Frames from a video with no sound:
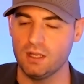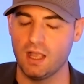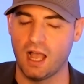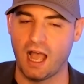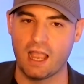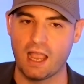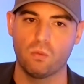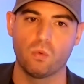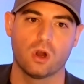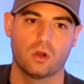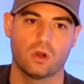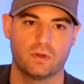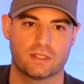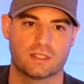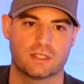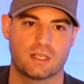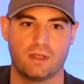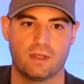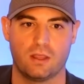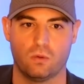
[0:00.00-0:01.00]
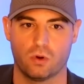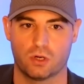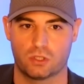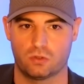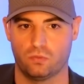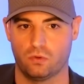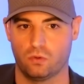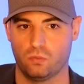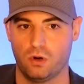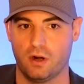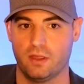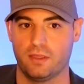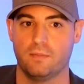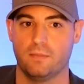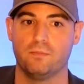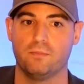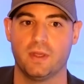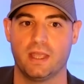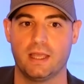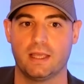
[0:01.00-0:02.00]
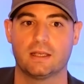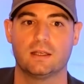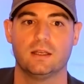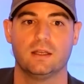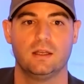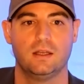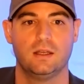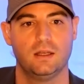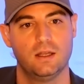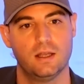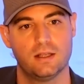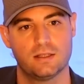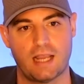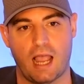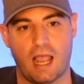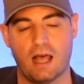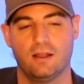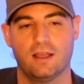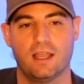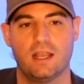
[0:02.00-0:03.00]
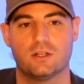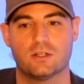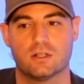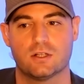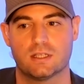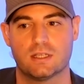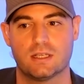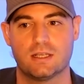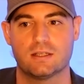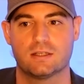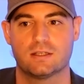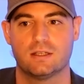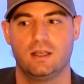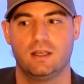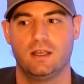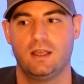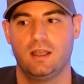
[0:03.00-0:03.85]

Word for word: I work with somebody that works for one of the big talent agencies.